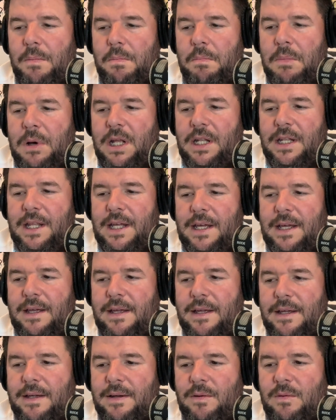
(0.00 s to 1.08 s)
Monday
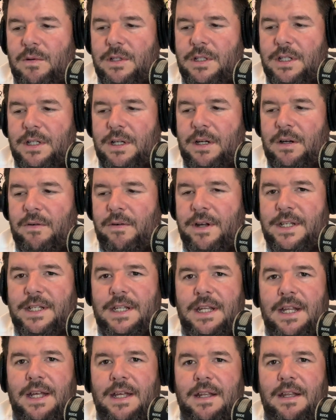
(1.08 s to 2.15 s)
was a crazy
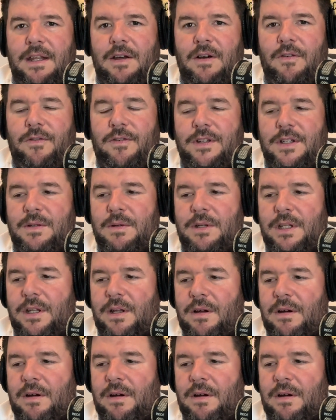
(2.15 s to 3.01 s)
day in the office with